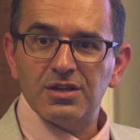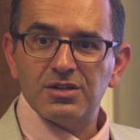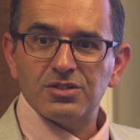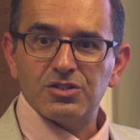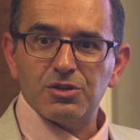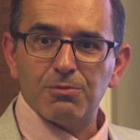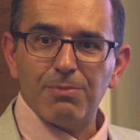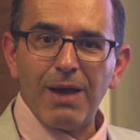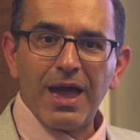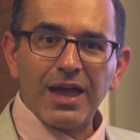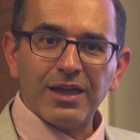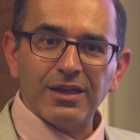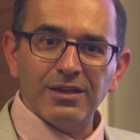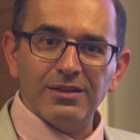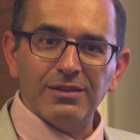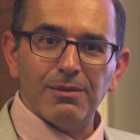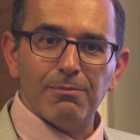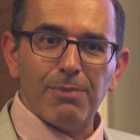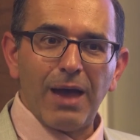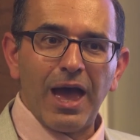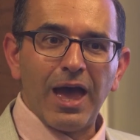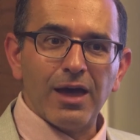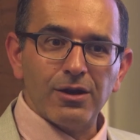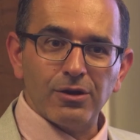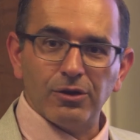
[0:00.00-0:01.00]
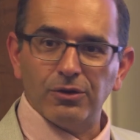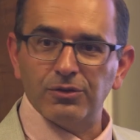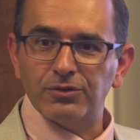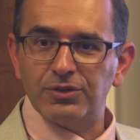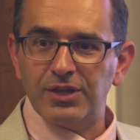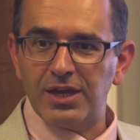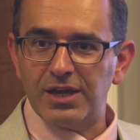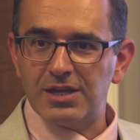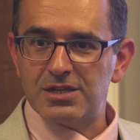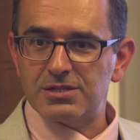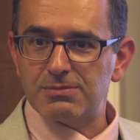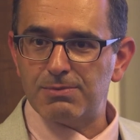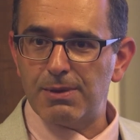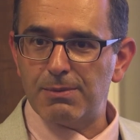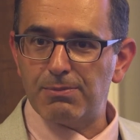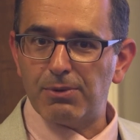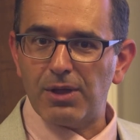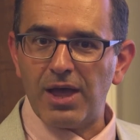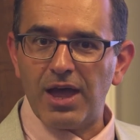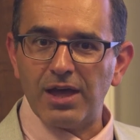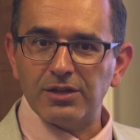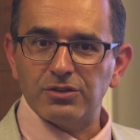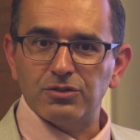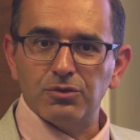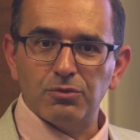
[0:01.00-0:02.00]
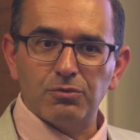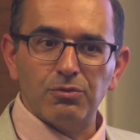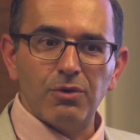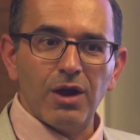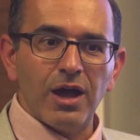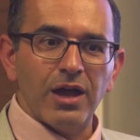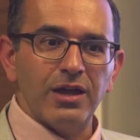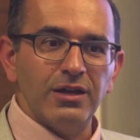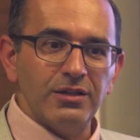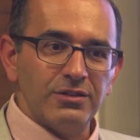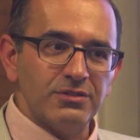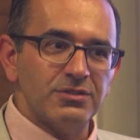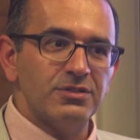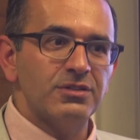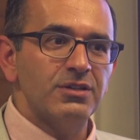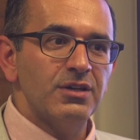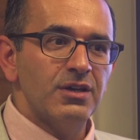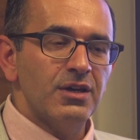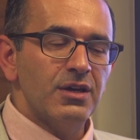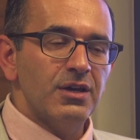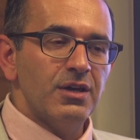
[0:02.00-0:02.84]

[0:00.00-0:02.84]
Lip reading: So back in the bad old days, people had to write